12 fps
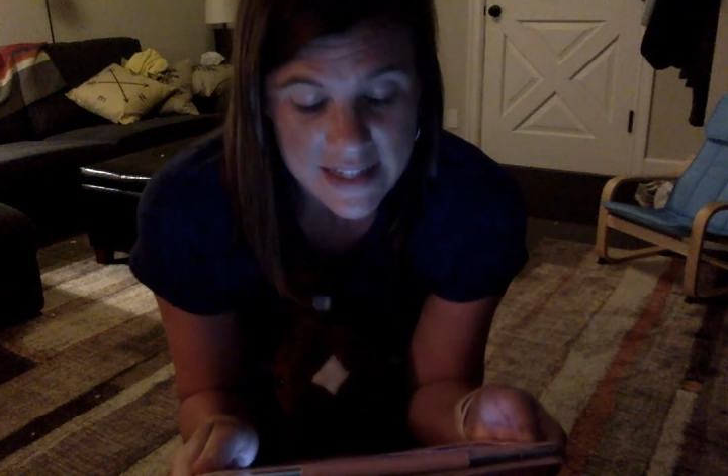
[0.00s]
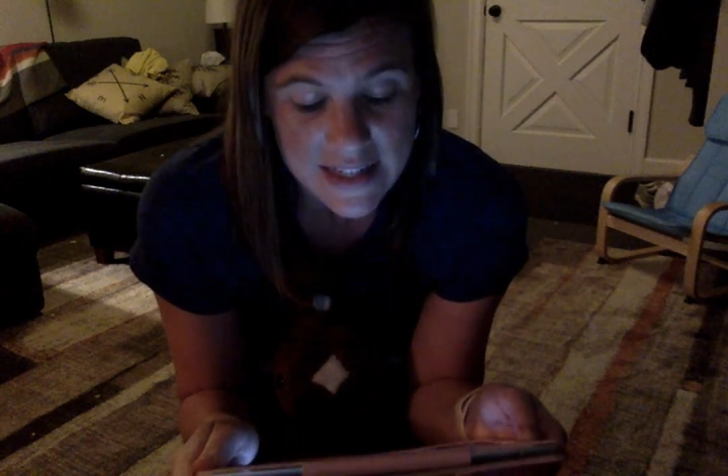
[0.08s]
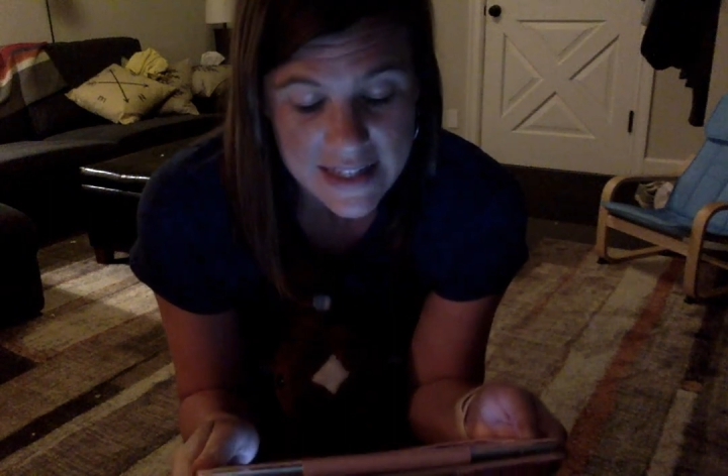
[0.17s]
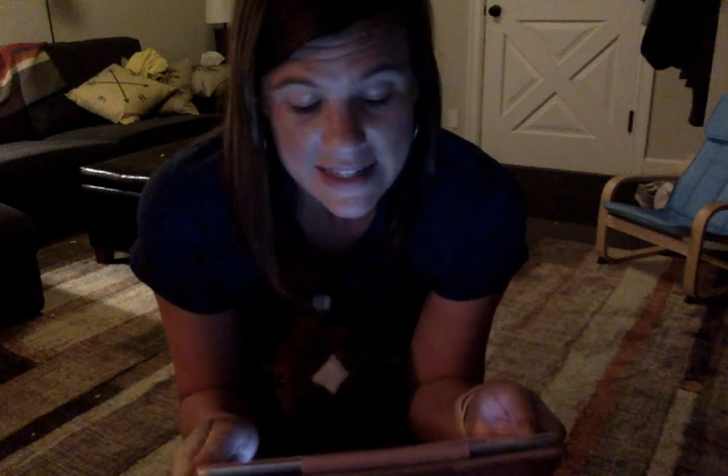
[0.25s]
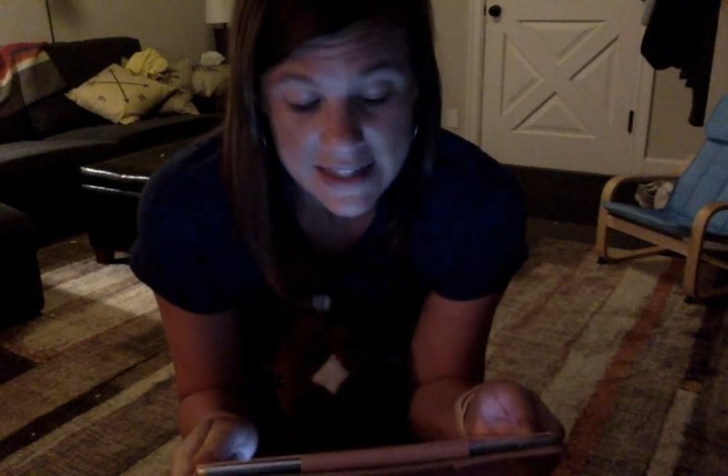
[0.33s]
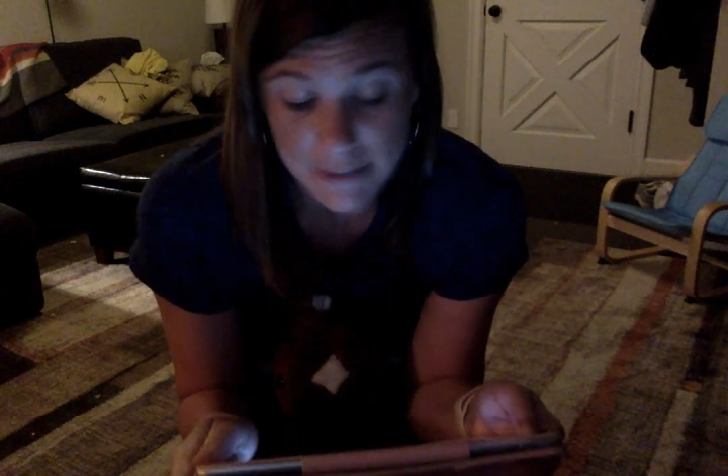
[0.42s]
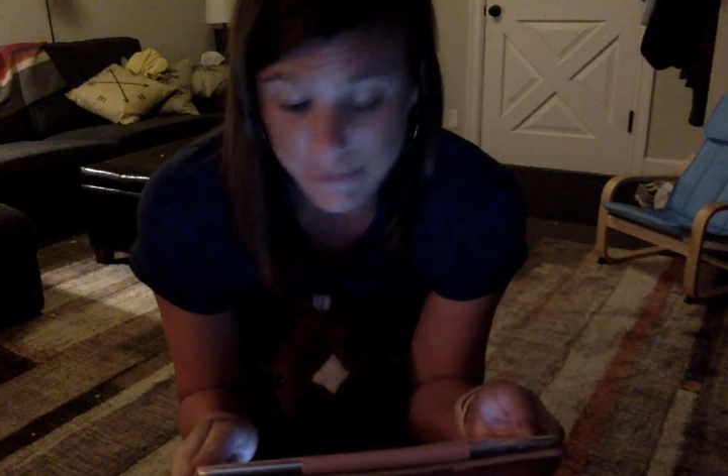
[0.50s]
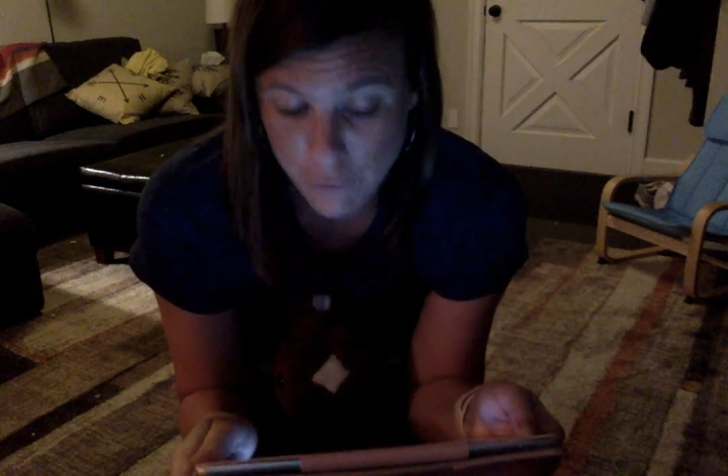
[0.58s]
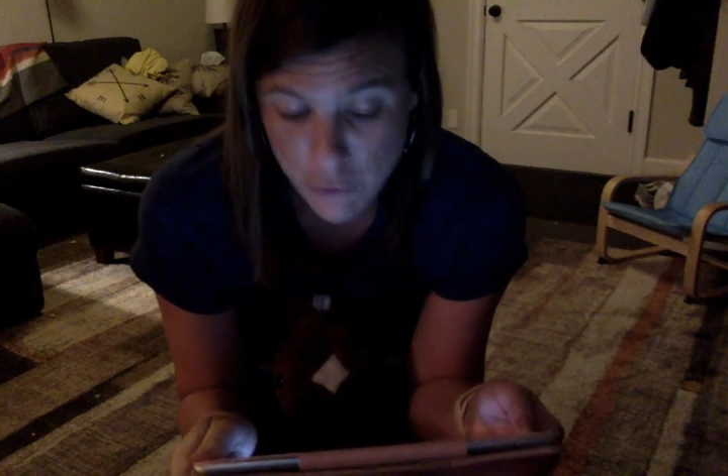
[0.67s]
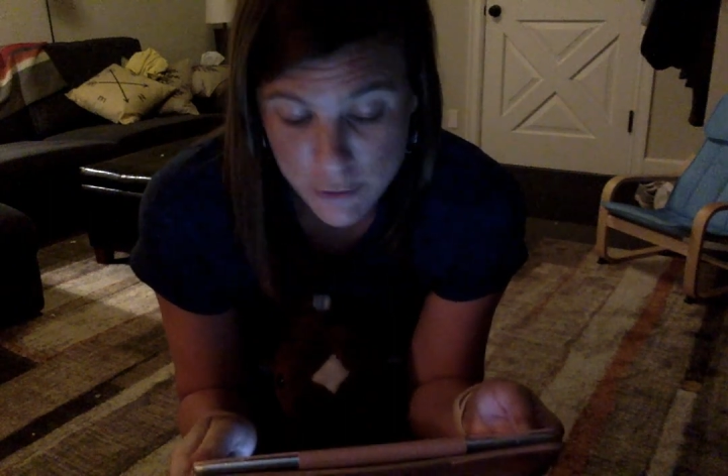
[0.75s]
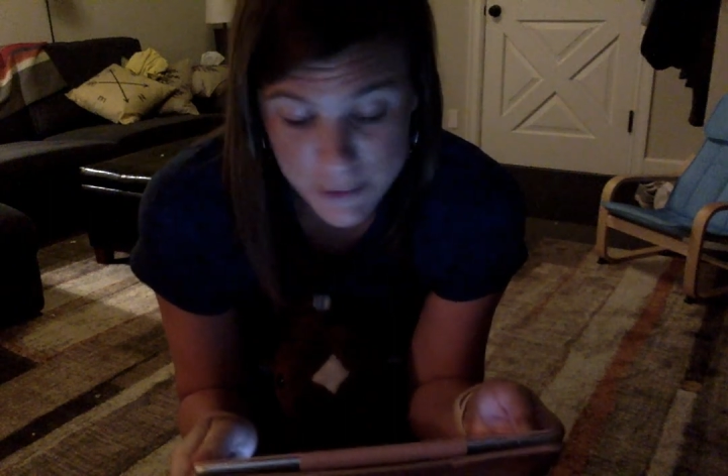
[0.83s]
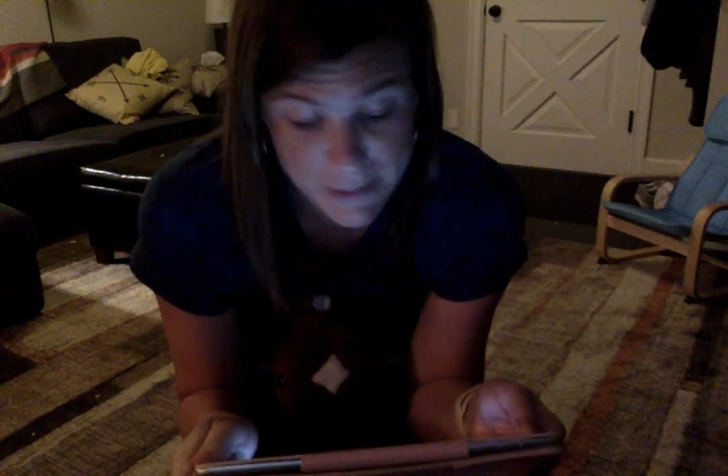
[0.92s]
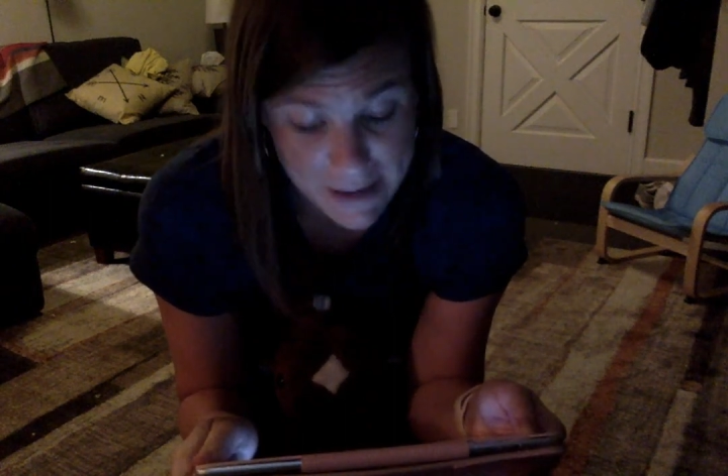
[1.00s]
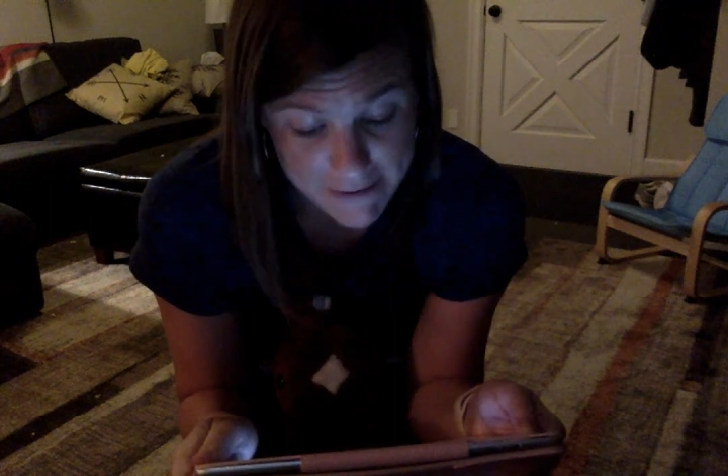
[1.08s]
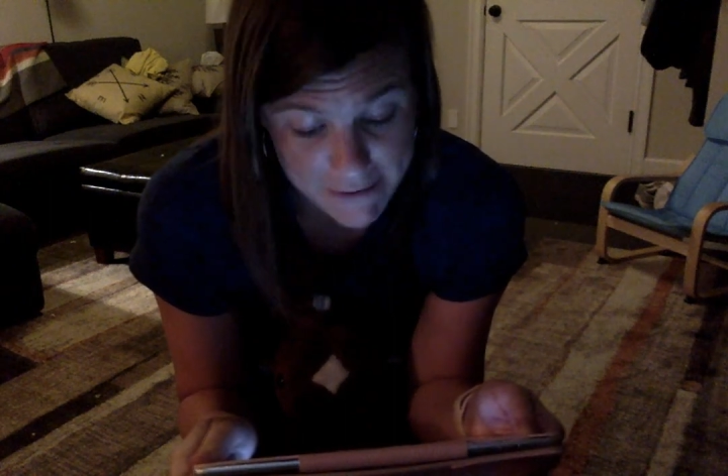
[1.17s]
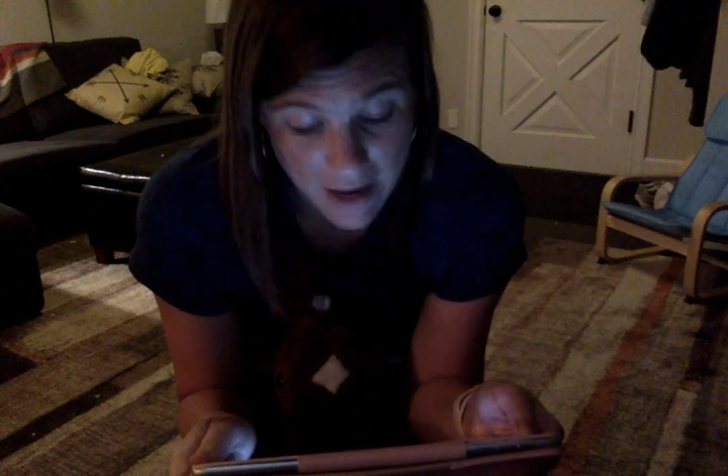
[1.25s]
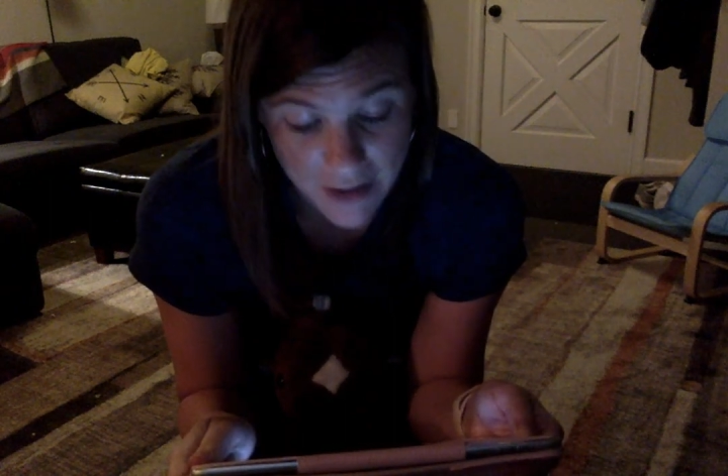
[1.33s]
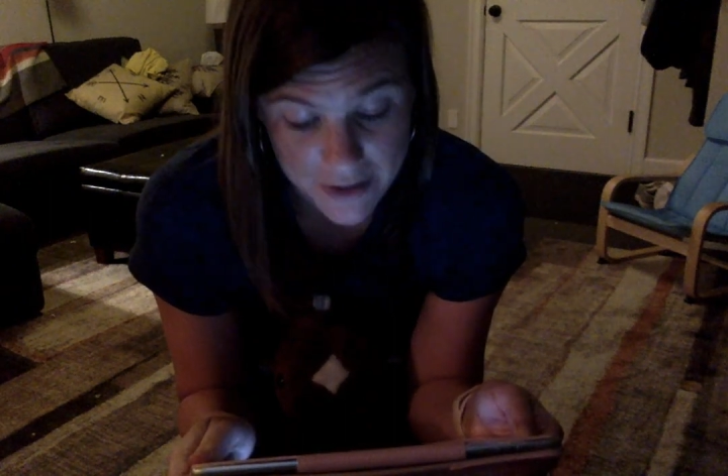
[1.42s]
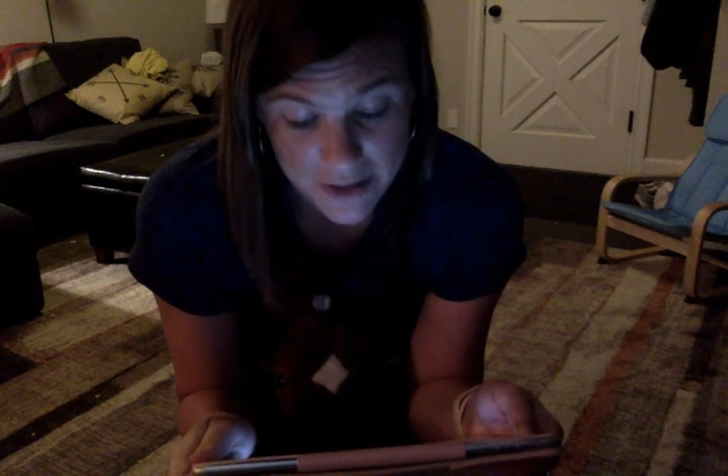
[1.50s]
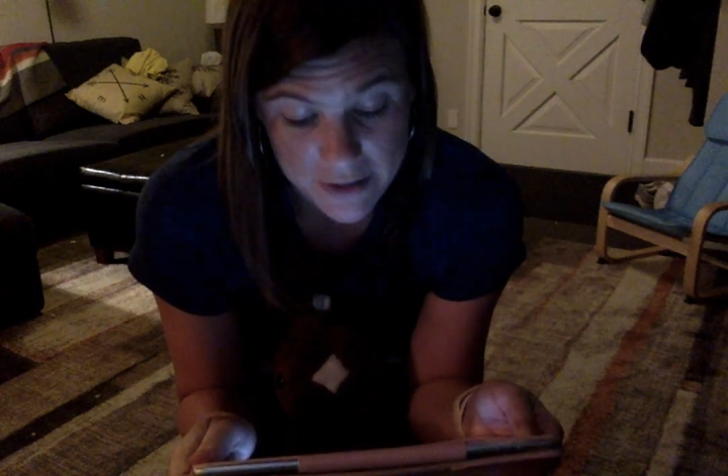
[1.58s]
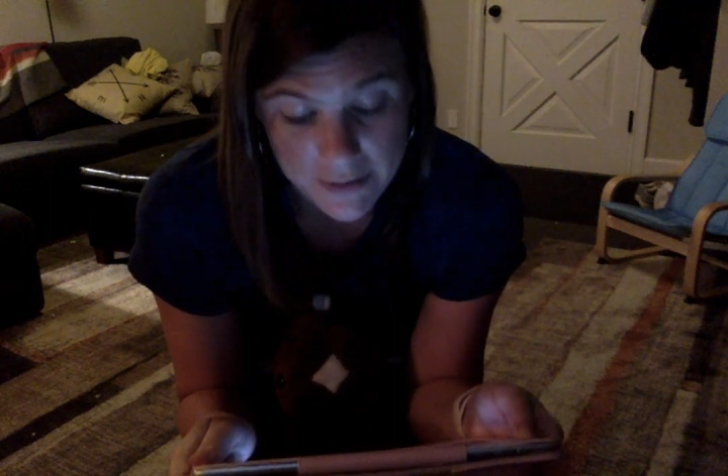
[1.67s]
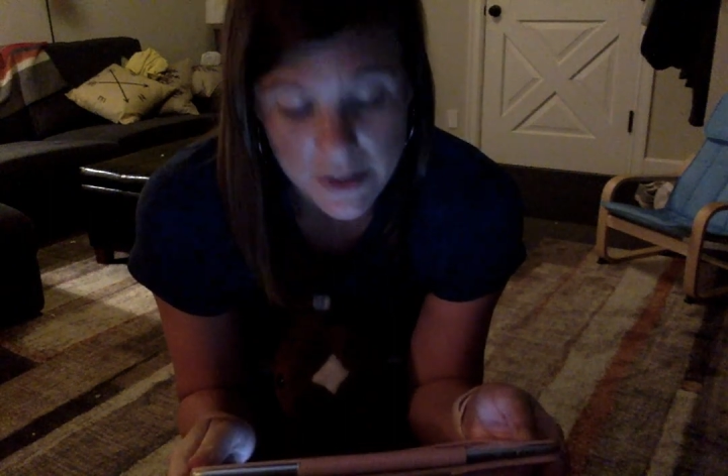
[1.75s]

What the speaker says: He informed my father,